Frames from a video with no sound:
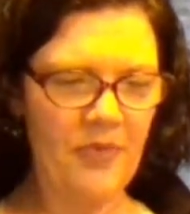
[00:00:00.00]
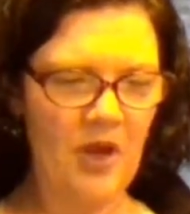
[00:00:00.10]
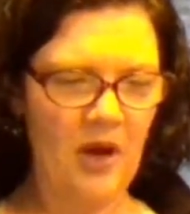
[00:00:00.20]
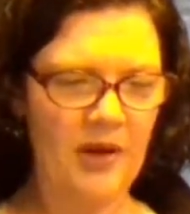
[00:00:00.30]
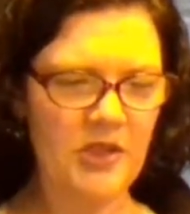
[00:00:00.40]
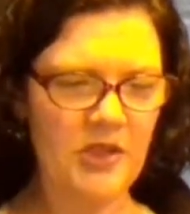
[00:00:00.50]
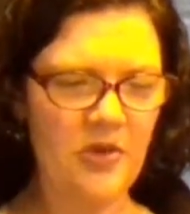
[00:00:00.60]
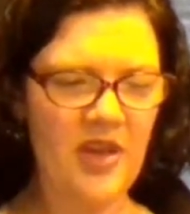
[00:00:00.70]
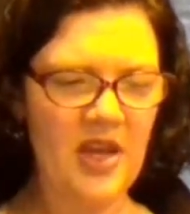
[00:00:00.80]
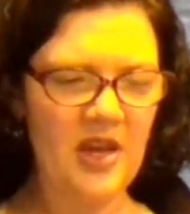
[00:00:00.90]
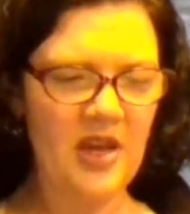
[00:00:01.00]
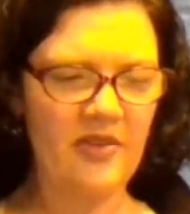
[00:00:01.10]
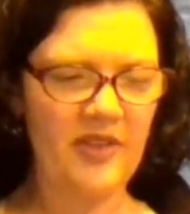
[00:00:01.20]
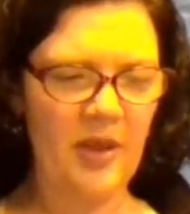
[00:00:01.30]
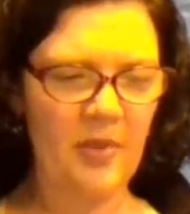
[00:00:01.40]
All right, so think
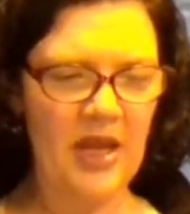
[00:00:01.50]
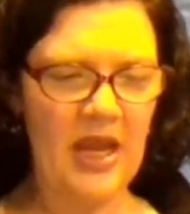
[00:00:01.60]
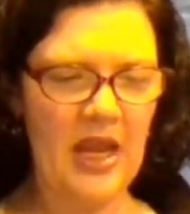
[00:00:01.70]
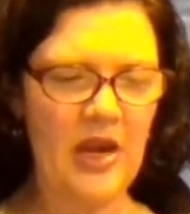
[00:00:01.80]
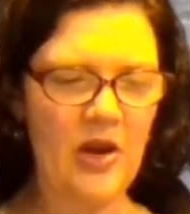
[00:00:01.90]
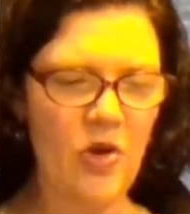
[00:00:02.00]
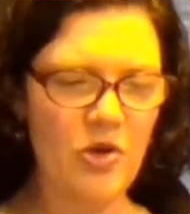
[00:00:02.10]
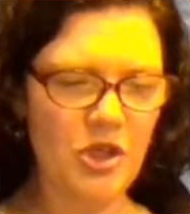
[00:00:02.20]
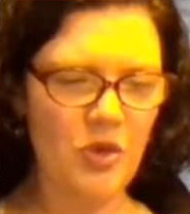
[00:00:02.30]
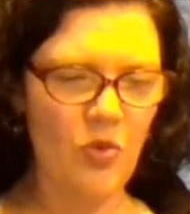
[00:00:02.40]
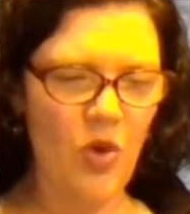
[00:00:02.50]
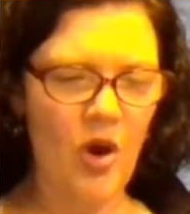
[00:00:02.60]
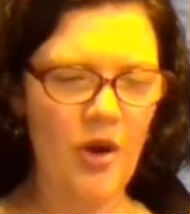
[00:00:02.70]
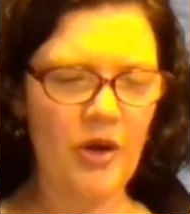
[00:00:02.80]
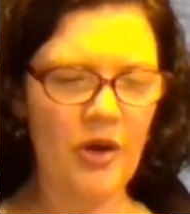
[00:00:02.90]
of lemonade, ocean
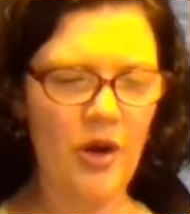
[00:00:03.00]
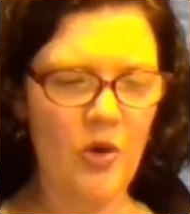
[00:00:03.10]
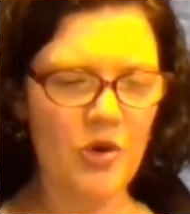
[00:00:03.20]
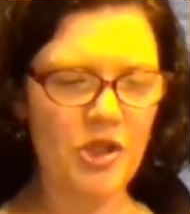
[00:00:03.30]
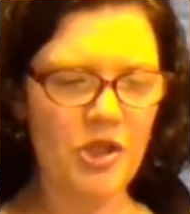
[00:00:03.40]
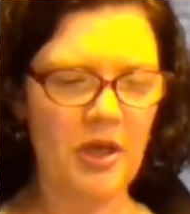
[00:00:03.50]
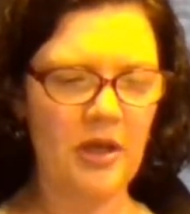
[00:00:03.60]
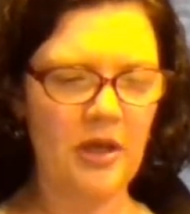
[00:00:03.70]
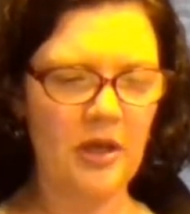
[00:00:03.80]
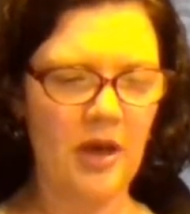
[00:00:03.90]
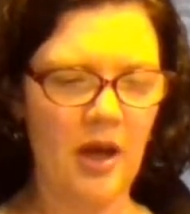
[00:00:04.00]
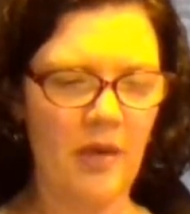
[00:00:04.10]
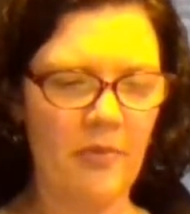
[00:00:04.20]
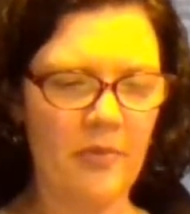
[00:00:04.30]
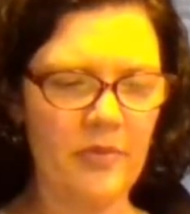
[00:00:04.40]
water, ocean
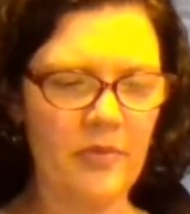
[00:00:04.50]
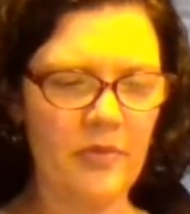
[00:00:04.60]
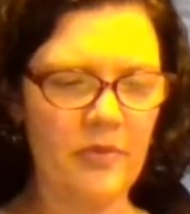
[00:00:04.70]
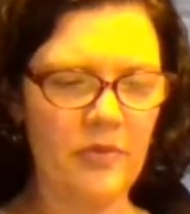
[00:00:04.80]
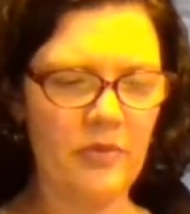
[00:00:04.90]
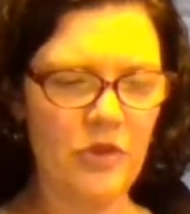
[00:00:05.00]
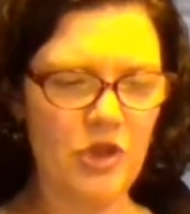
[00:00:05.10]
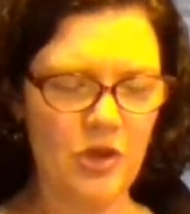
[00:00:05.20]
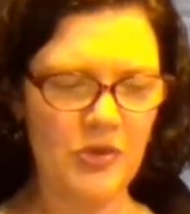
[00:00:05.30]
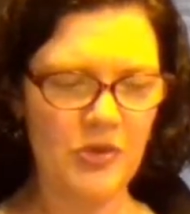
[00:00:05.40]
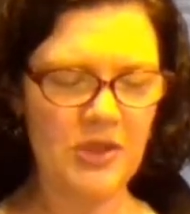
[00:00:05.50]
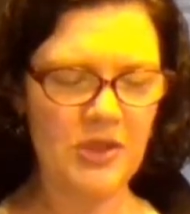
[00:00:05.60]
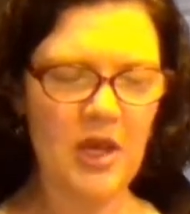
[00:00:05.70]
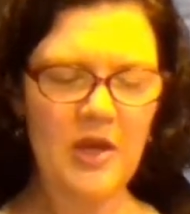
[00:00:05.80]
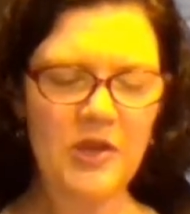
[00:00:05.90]
juice.
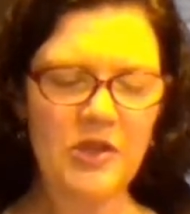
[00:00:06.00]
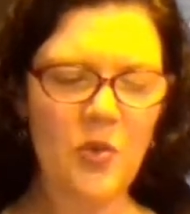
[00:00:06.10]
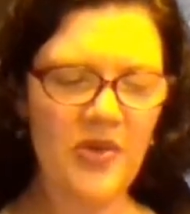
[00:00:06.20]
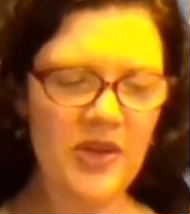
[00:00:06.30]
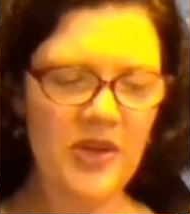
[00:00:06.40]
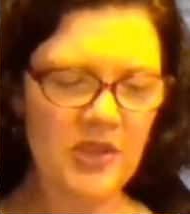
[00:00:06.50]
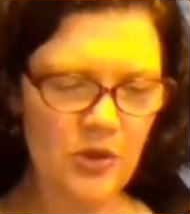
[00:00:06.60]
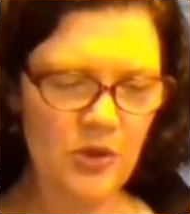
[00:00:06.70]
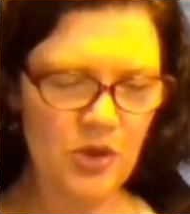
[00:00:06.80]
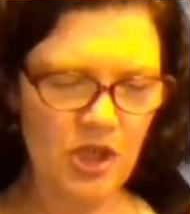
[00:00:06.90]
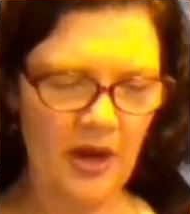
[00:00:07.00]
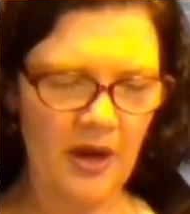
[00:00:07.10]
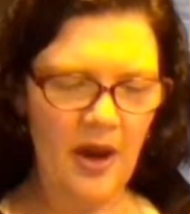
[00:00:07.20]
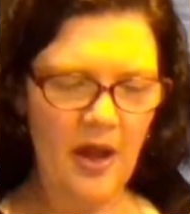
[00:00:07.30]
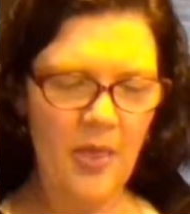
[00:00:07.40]
So with a solution,
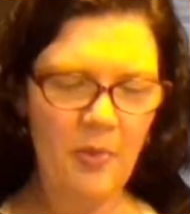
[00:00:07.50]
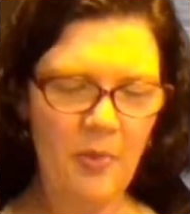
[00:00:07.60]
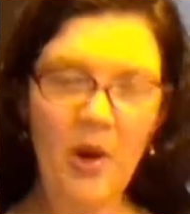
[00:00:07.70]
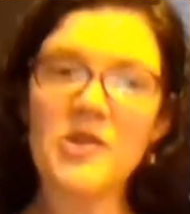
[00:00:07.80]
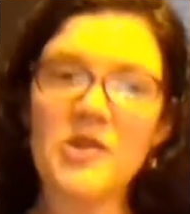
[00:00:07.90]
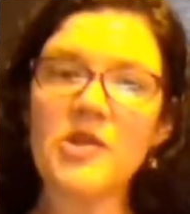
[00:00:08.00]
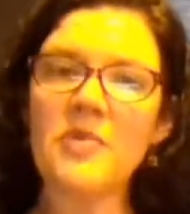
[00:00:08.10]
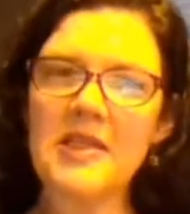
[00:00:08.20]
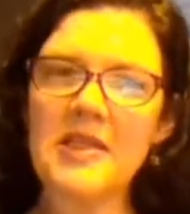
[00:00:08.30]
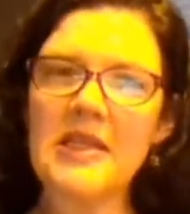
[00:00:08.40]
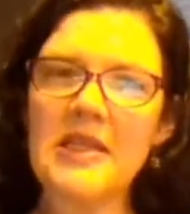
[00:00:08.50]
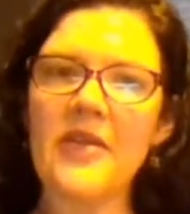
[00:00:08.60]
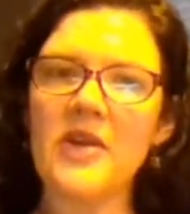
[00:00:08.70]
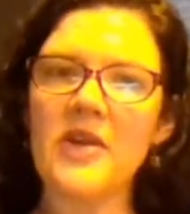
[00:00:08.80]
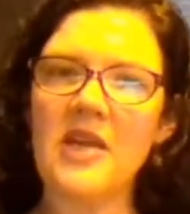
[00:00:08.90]
the parts are mixed
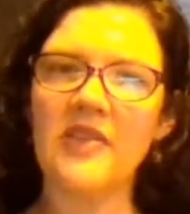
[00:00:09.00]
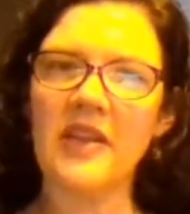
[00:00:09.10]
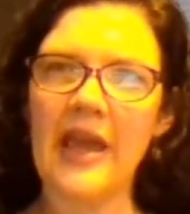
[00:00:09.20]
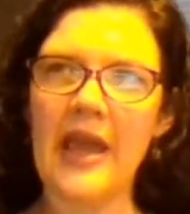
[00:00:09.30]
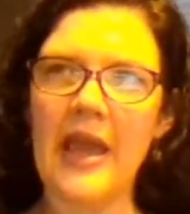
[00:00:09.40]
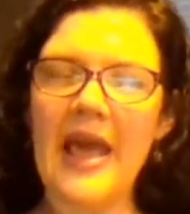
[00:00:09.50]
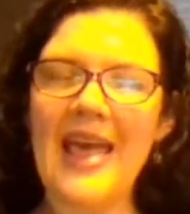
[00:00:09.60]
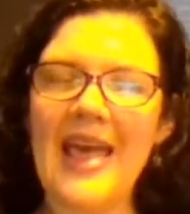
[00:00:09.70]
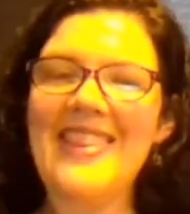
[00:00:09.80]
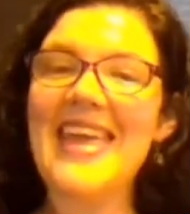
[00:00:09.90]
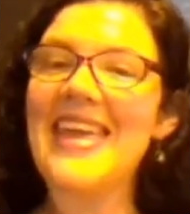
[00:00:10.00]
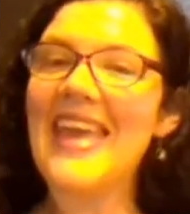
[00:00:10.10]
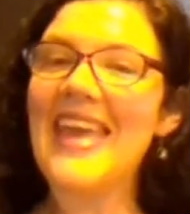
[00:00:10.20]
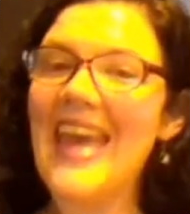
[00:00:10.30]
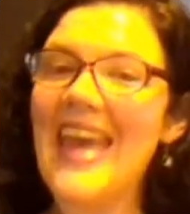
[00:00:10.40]
together evenly. They
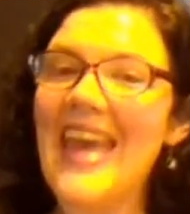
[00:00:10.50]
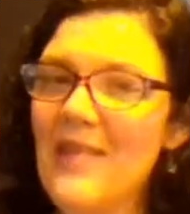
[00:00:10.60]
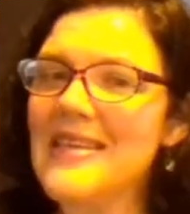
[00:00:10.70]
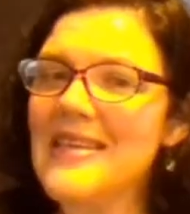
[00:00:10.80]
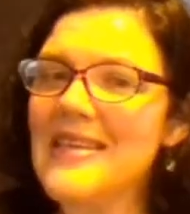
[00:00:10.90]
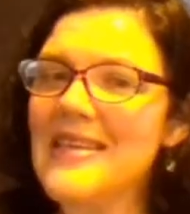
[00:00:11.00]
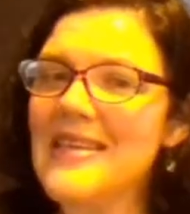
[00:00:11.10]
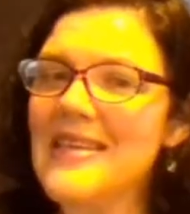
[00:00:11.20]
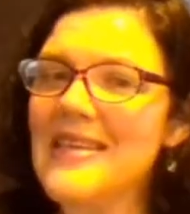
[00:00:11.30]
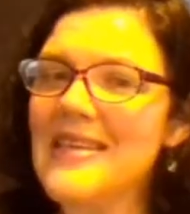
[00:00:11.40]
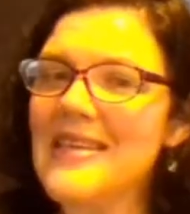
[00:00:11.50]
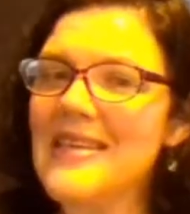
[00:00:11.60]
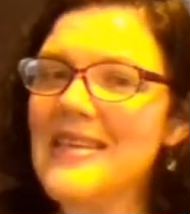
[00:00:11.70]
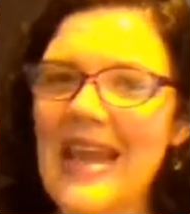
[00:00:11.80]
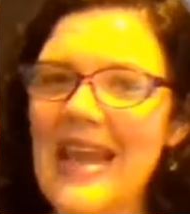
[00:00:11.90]
can be
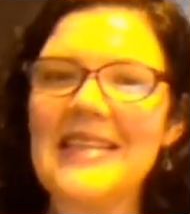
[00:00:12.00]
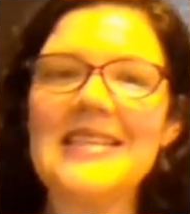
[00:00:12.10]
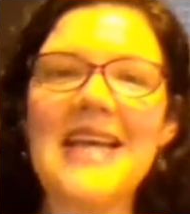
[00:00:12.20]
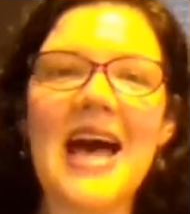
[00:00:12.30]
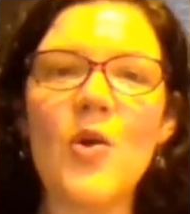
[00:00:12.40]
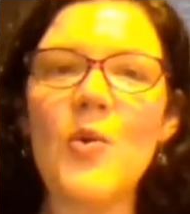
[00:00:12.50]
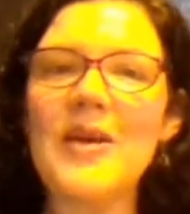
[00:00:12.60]
separated.